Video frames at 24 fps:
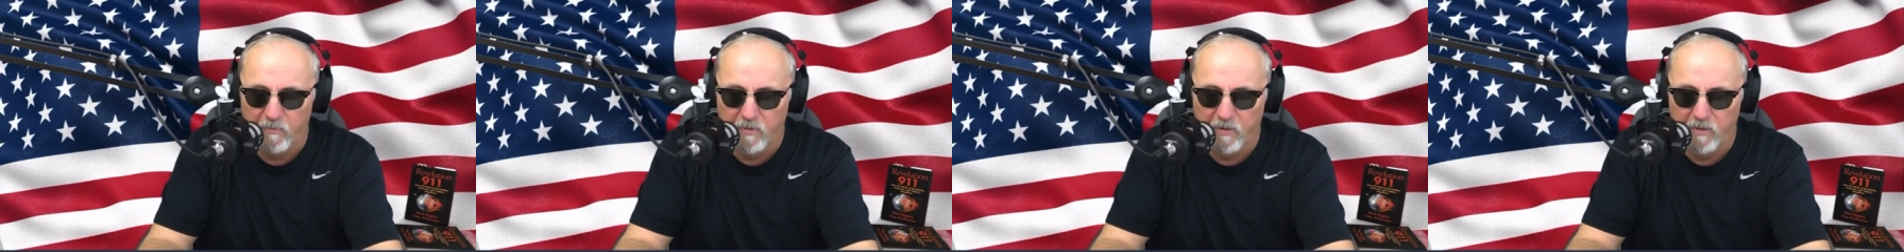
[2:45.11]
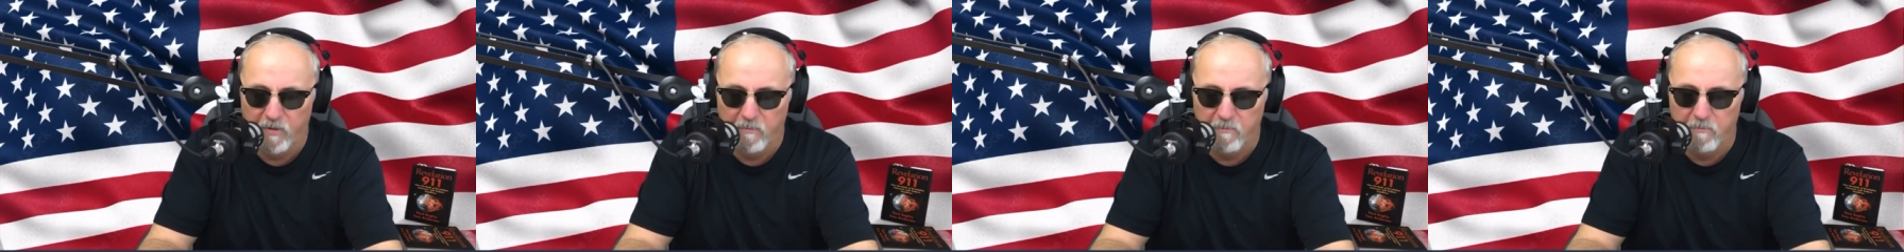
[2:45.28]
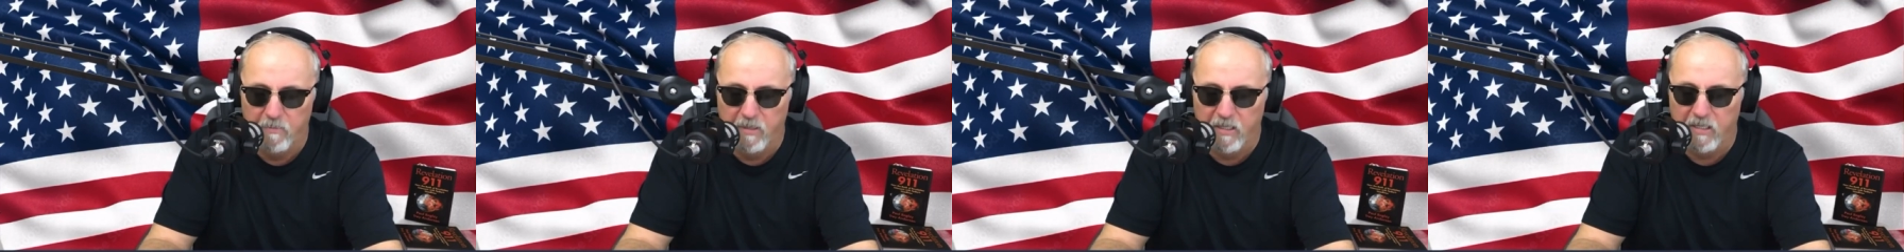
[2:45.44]

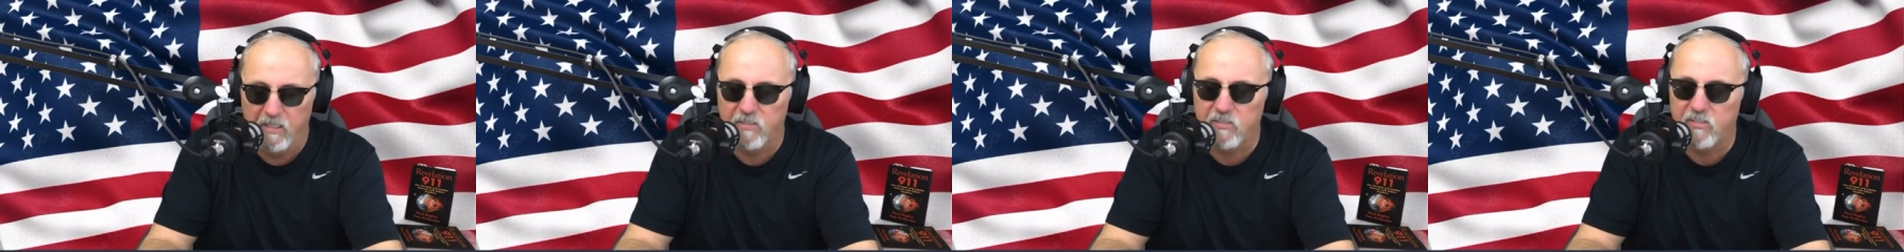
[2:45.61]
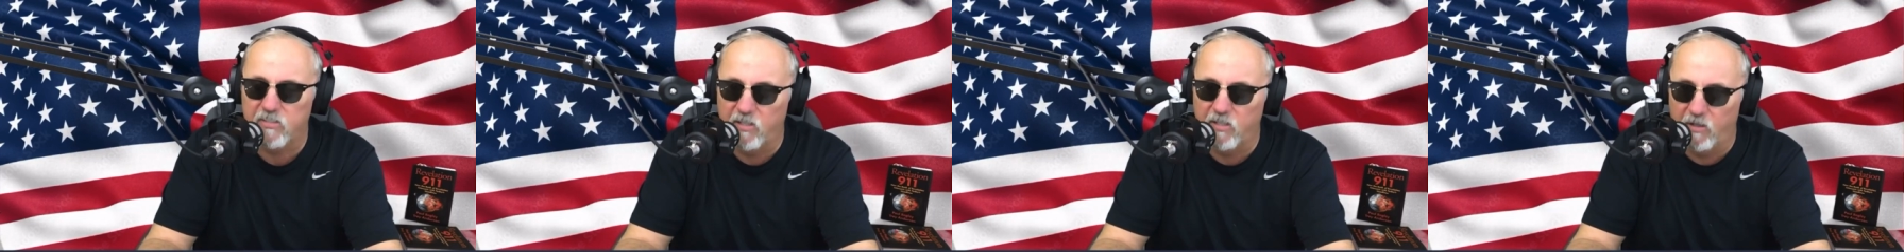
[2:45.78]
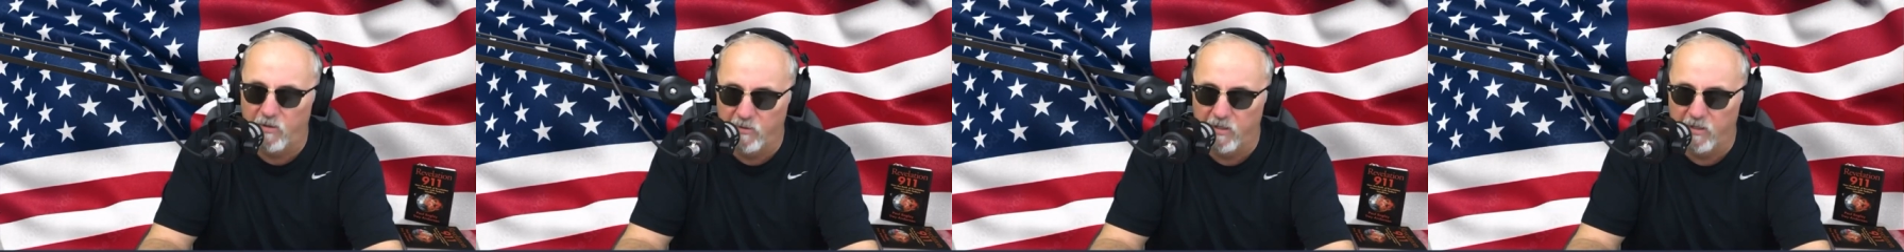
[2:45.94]

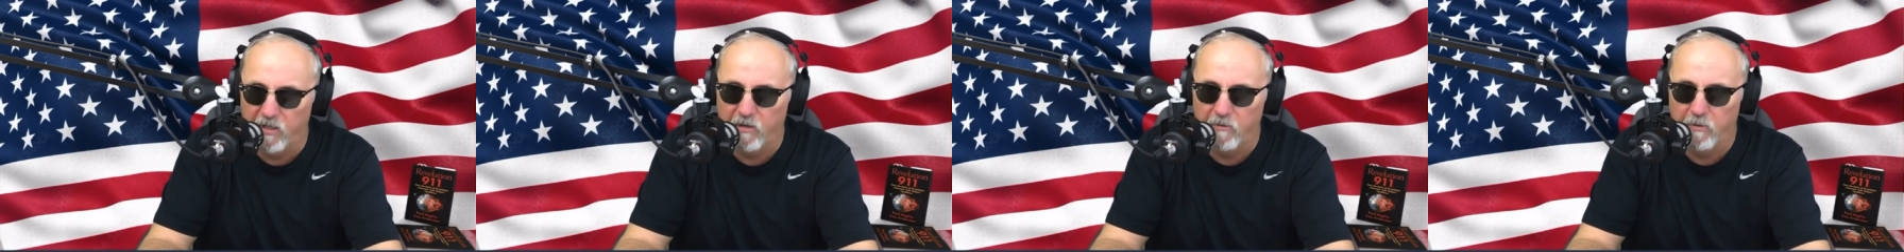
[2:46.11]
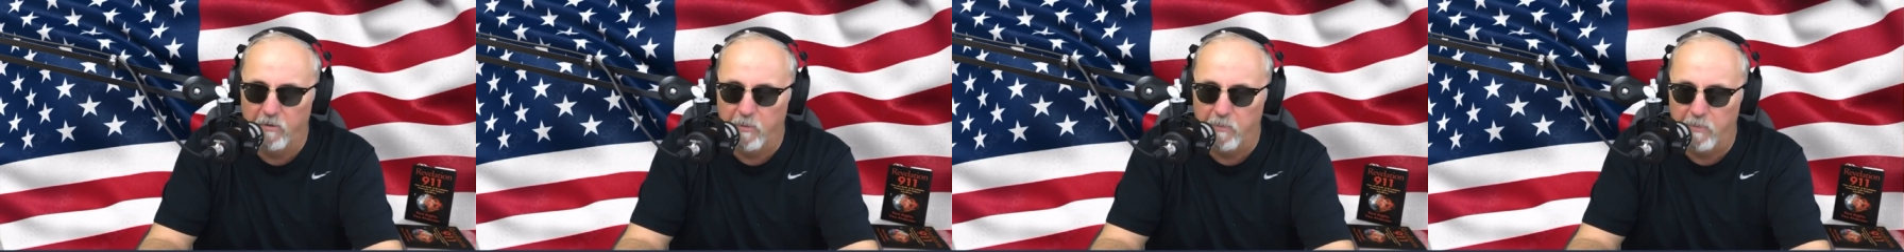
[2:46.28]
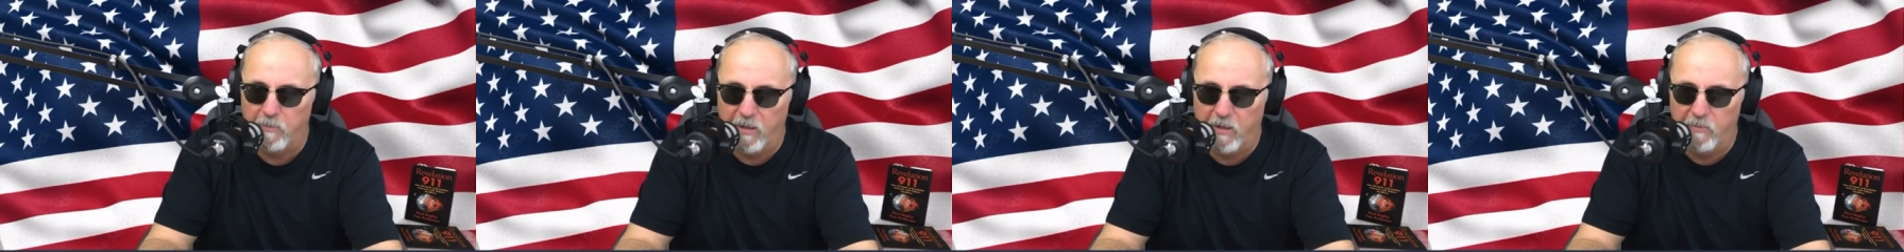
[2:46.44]
Minnesota, a
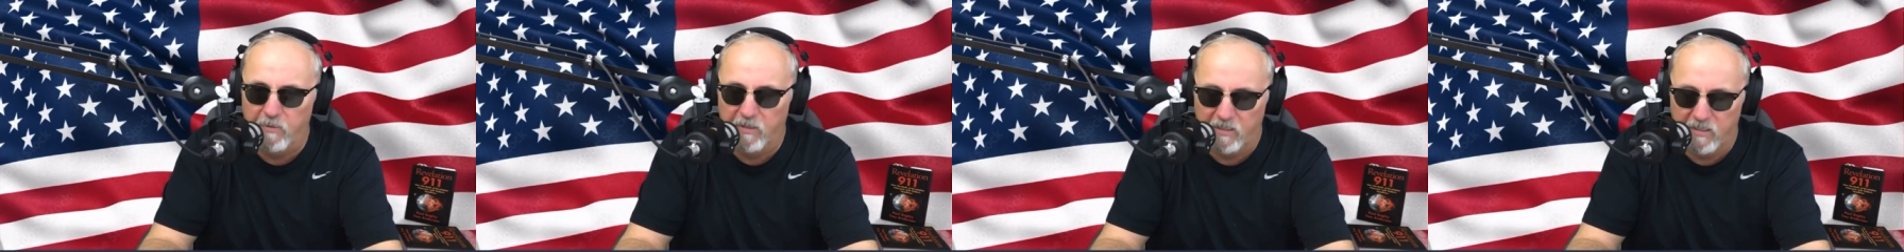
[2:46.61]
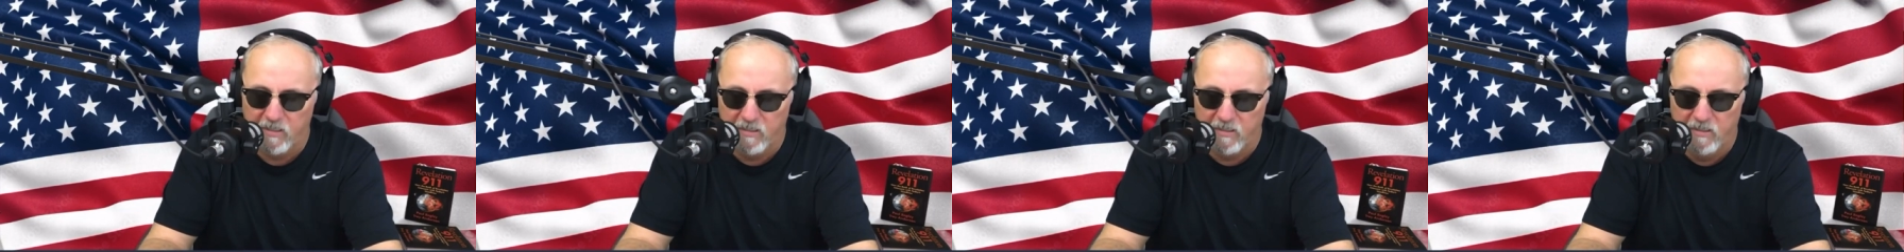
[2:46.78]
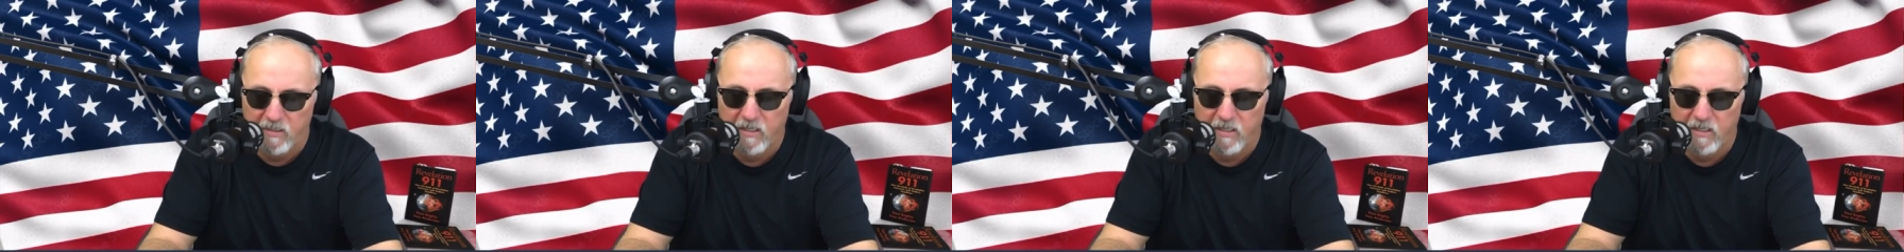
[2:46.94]
Republican